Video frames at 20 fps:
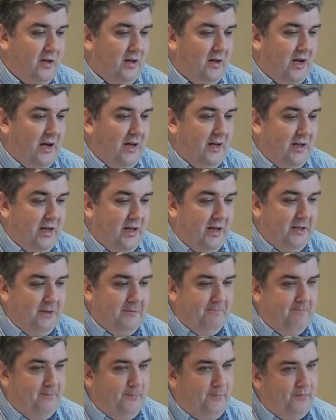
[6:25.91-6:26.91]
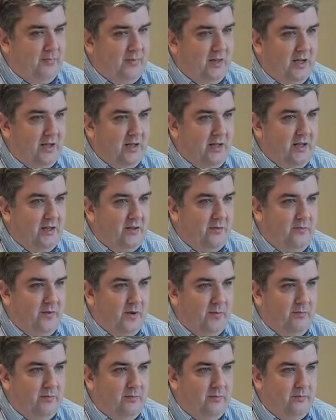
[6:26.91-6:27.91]
and yet I think
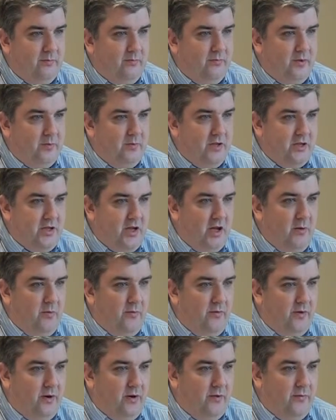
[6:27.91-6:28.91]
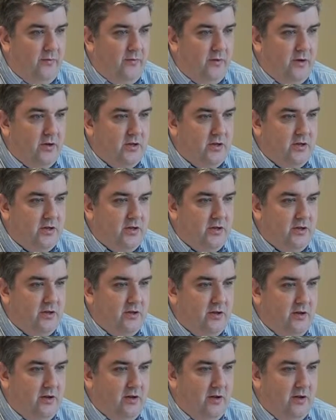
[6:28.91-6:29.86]
from the time of our first